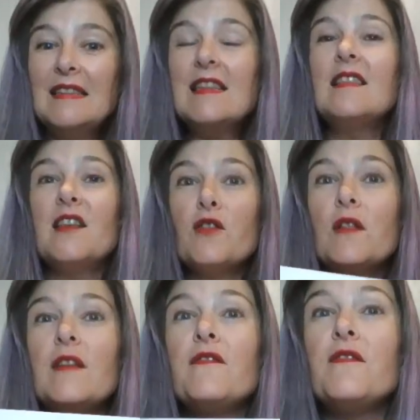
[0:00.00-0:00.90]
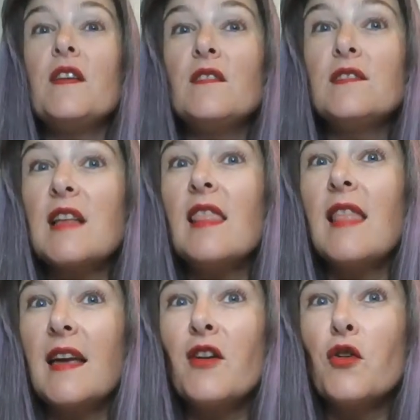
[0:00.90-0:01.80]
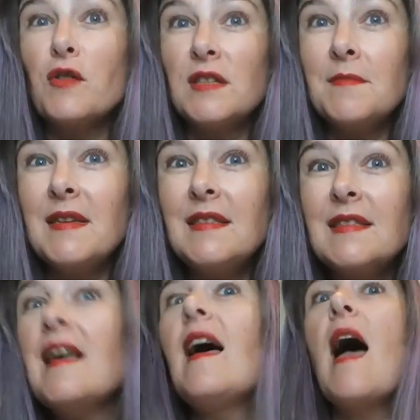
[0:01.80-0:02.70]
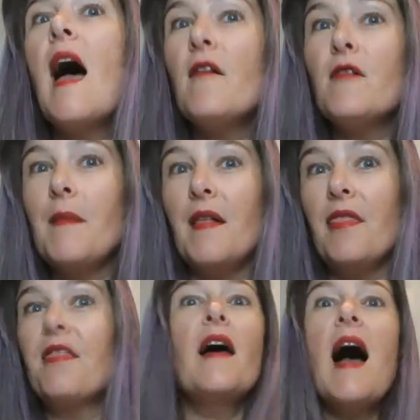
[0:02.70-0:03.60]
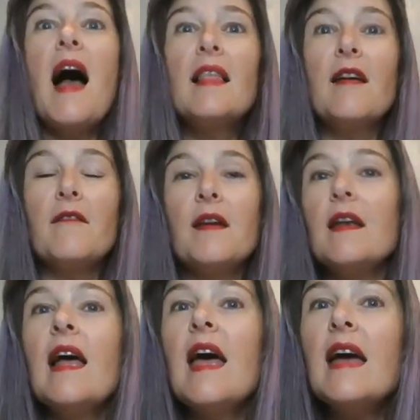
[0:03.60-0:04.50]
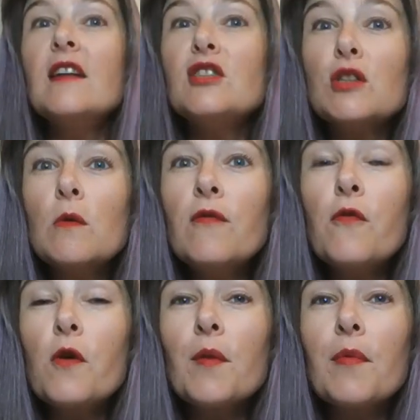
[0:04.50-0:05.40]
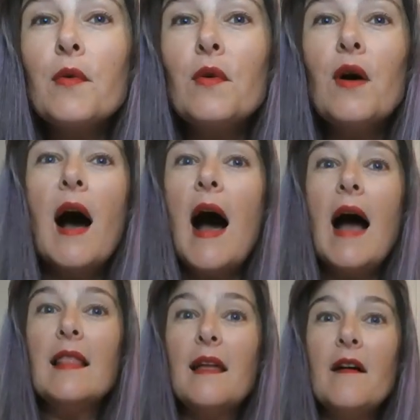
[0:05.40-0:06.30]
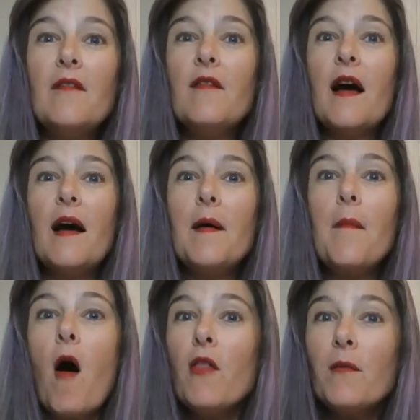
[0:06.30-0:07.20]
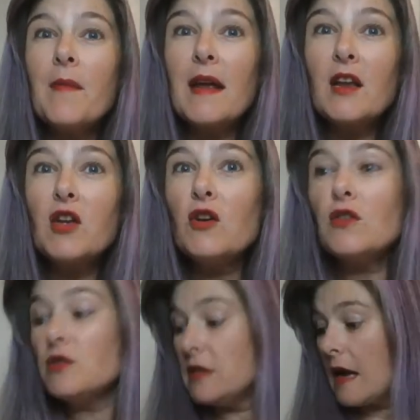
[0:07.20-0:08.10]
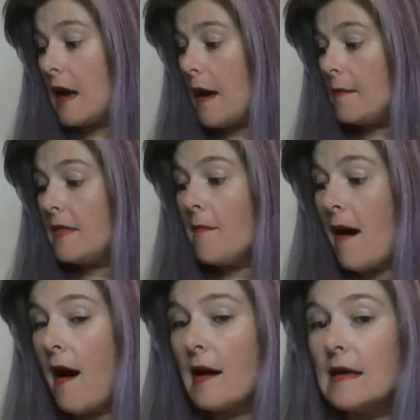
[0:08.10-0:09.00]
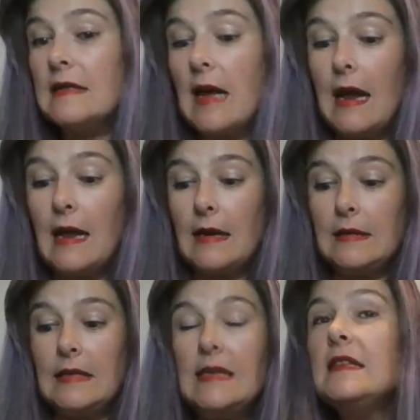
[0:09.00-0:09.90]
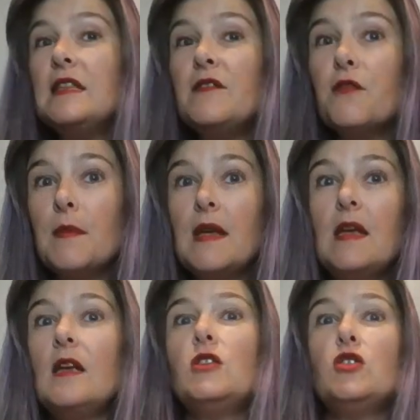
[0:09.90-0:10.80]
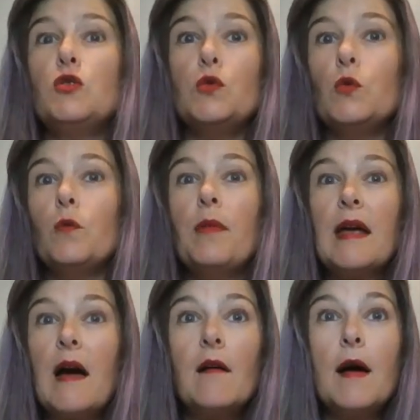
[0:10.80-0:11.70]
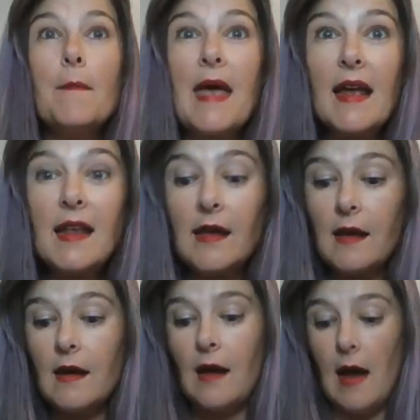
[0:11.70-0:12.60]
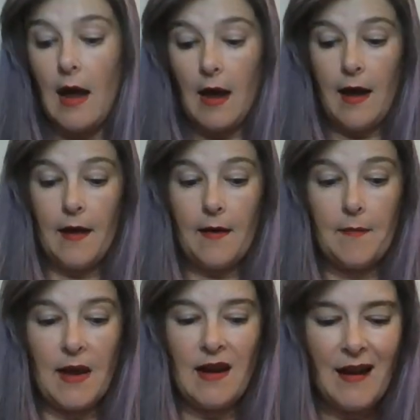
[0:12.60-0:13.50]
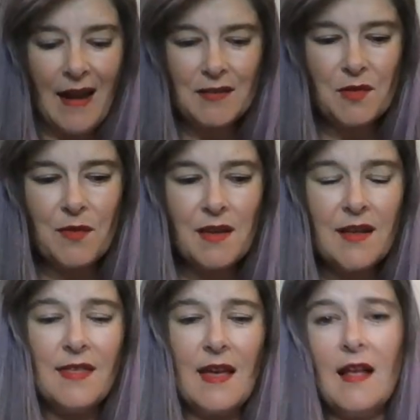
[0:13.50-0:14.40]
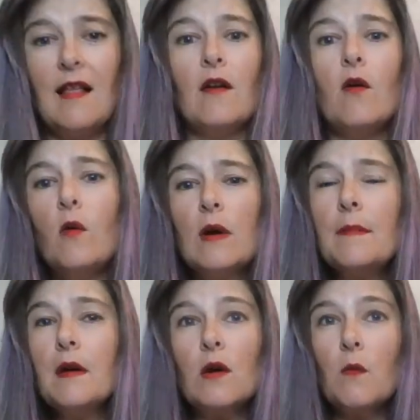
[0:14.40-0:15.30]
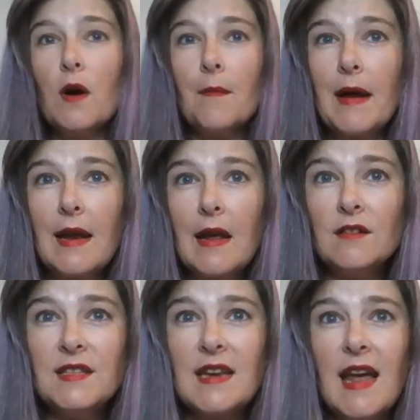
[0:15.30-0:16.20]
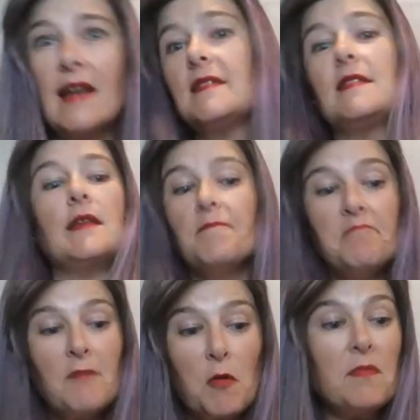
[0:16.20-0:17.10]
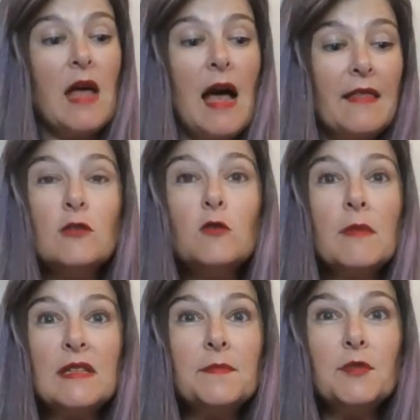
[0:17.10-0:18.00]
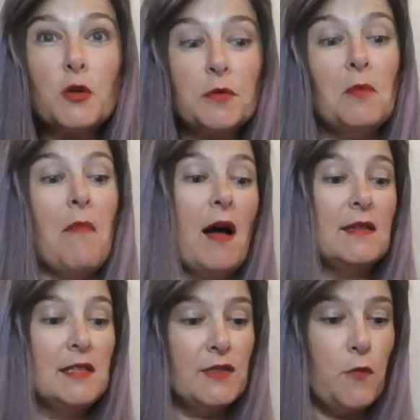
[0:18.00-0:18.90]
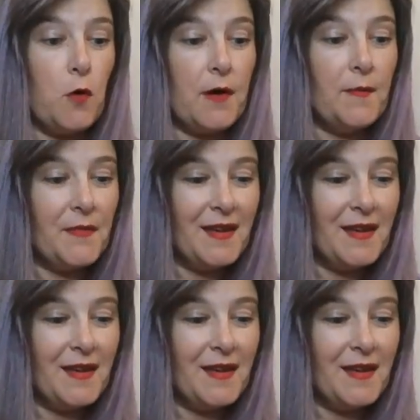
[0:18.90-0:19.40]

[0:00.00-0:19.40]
This literally feels like Christmas every month. I love it. And it's so affordable. I love all the manicures that come in the box. It's easy for me to pick out a mani and not have to really think like, oh, what am I going to wear on my nails next? Nope, that's what my subscription box is for.